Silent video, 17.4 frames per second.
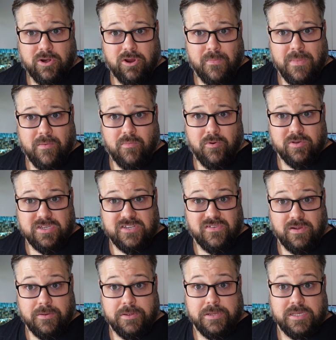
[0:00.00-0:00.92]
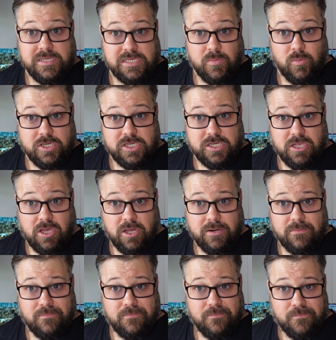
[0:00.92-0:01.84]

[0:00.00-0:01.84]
to remember which filament is in which slot?